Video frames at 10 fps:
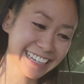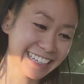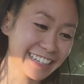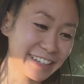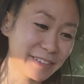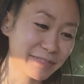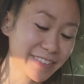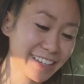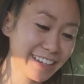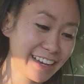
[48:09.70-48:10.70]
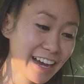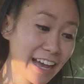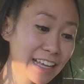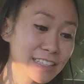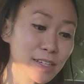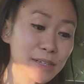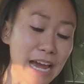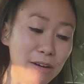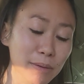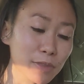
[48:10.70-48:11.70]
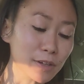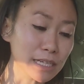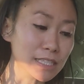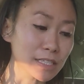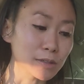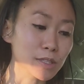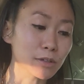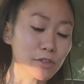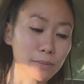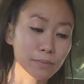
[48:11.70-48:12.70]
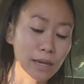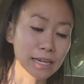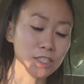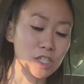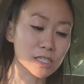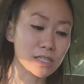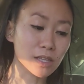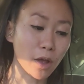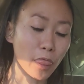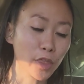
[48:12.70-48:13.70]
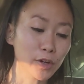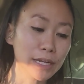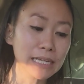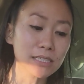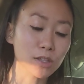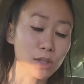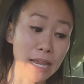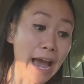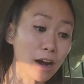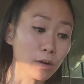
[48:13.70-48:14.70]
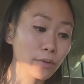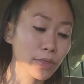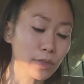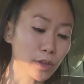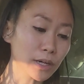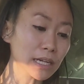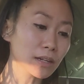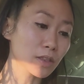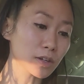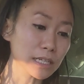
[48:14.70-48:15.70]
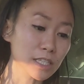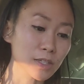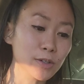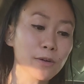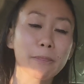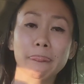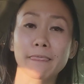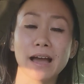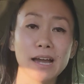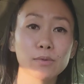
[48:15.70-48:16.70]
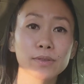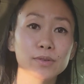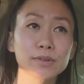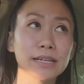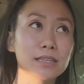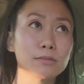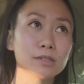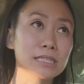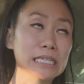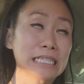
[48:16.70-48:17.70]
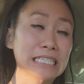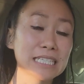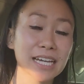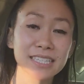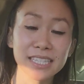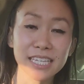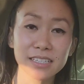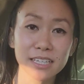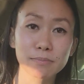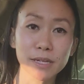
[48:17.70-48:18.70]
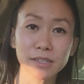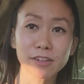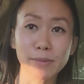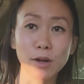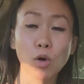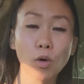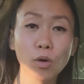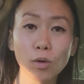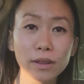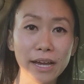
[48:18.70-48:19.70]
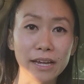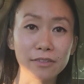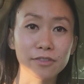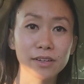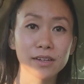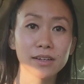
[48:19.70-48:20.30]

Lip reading: And so now I'm 32. So from ages 30 to now, 30 to 32, I went through like the most intense healing period of my whole life.